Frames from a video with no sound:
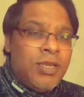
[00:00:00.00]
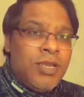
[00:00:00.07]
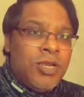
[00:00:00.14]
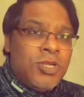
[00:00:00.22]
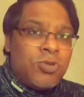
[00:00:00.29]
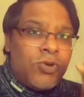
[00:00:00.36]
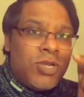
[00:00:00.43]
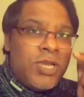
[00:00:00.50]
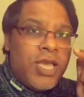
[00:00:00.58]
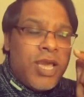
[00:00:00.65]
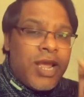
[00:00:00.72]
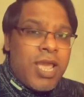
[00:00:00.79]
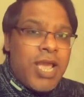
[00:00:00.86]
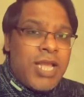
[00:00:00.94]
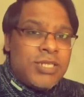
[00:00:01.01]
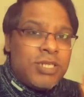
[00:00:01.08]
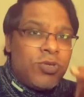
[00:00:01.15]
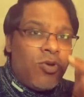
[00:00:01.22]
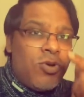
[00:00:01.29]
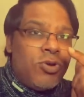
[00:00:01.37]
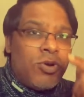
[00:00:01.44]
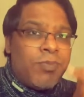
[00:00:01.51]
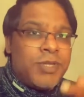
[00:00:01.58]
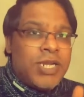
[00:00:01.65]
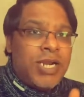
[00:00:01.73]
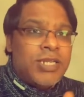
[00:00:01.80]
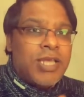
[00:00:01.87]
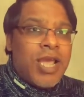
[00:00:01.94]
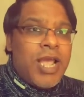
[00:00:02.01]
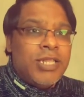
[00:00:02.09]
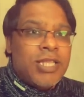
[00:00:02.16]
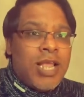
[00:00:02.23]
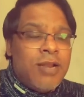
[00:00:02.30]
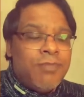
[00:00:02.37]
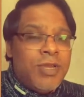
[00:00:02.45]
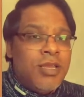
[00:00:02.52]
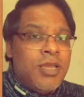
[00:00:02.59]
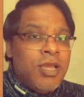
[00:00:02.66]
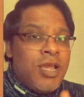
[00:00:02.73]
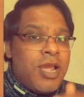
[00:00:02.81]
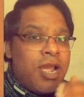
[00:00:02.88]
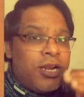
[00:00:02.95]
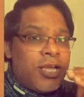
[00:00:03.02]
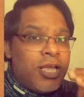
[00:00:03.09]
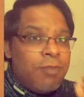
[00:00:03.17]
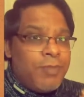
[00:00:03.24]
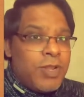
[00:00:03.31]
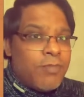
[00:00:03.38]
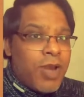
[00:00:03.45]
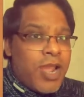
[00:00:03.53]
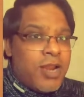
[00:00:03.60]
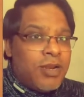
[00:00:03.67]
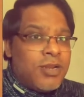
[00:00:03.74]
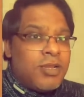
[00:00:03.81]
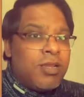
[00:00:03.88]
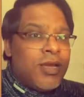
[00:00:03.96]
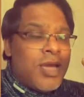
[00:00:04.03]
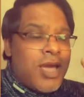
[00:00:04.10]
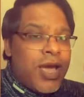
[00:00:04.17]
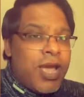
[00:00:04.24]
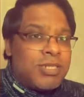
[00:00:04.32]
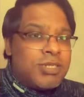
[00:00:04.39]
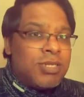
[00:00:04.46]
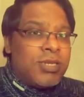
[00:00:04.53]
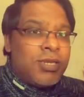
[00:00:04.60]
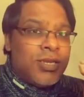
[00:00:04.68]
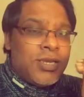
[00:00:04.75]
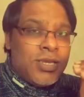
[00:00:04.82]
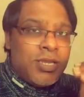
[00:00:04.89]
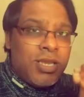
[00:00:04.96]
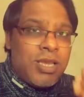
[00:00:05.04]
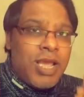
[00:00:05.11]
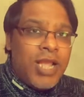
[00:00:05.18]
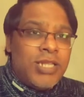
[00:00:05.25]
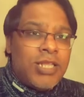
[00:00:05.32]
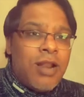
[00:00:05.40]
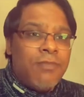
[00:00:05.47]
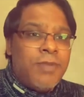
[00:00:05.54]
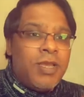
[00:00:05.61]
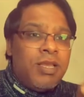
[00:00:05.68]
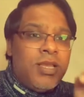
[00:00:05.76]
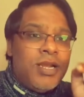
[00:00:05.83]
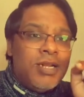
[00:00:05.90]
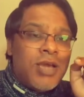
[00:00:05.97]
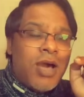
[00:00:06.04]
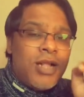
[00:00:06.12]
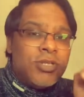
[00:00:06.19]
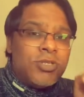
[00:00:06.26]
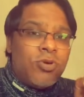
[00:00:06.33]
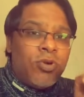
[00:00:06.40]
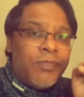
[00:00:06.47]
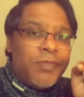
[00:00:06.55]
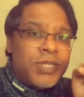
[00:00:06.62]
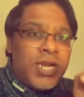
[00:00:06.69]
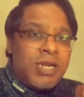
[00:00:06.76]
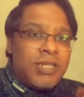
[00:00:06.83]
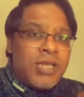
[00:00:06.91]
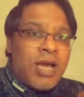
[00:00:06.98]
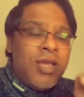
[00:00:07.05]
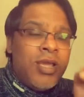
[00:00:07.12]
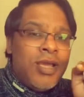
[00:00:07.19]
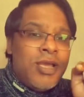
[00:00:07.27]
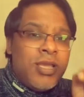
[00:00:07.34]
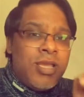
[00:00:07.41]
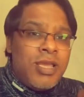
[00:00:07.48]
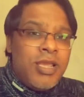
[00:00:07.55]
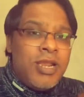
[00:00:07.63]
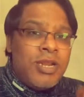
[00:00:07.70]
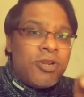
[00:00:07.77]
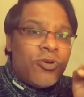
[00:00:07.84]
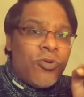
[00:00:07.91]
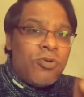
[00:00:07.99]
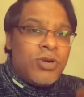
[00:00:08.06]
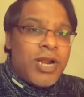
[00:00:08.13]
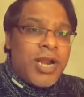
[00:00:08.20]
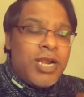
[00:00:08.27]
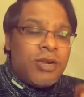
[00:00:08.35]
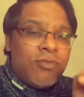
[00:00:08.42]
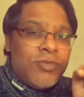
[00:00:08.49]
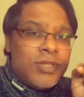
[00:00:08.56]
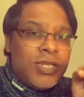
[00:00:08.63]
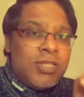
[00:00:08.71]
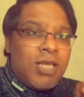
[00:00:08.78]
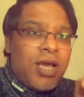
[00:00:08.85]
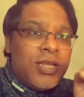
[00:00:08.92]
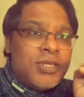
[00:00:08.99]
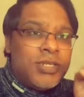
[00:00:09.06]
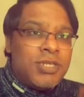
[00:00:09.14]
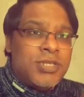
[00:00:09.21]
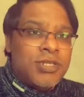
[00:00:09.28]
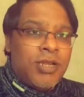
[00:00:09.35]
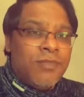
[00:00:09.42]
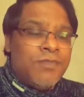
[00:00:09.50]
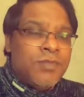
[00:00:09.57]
So here H is going to represent the enthalpy, and keep in mind enthalpy, it also represents the heat content within the system.